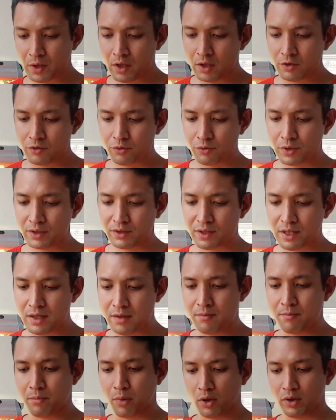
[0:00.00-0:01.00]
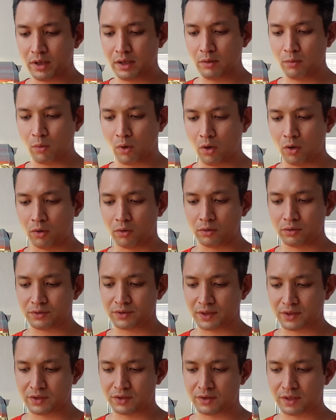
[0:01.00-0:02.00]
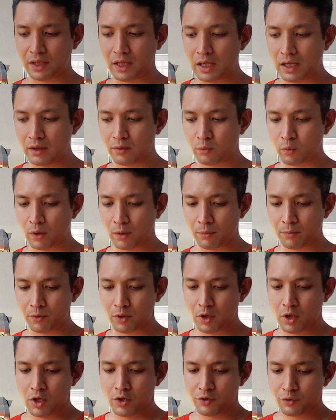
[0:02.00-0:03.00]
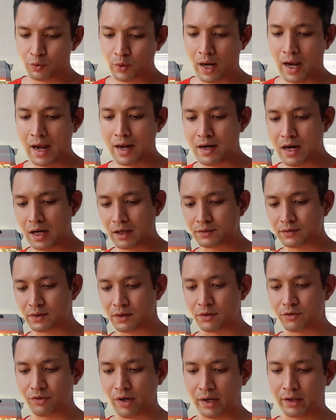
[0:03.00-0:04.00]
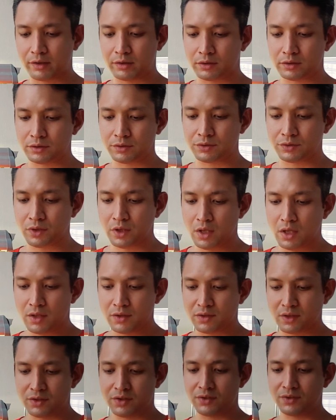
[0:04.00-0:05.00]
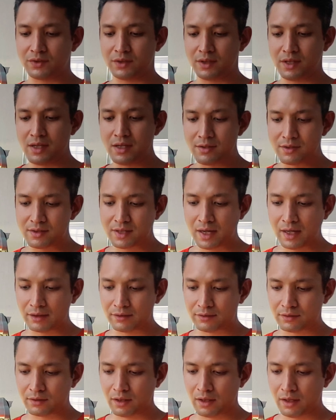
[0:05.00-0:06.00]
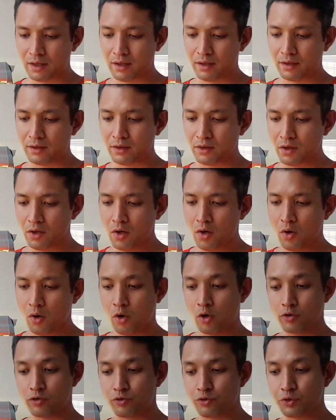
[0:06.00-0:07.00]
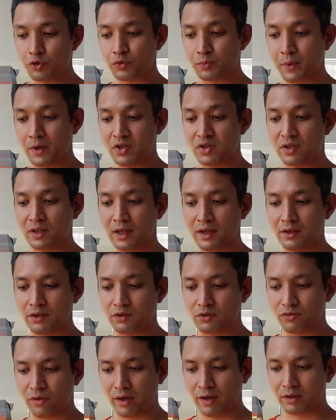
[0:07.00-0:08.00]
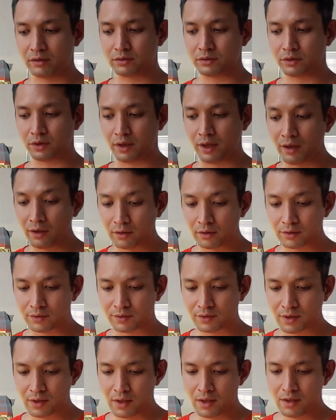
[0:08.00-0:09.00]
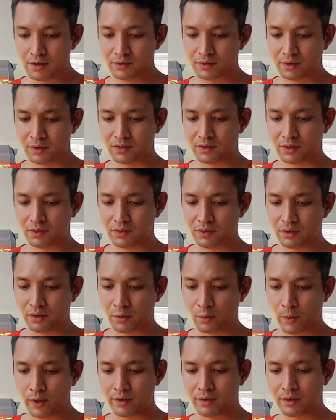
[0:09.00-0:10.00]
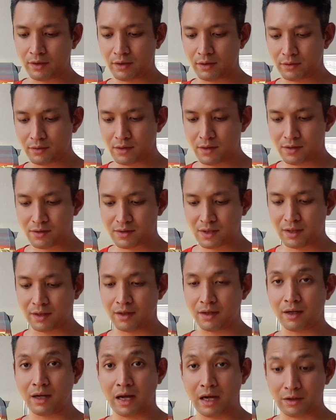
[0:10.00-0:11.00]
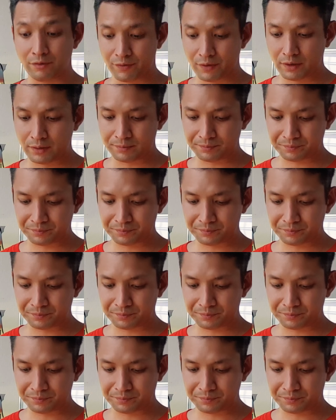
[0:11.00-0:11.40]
through the thin body wall, such as the earthworm, through air ducts and tracheals, such as in insects, and or through specialized tracheal gills, such as in aquatic insect larvae.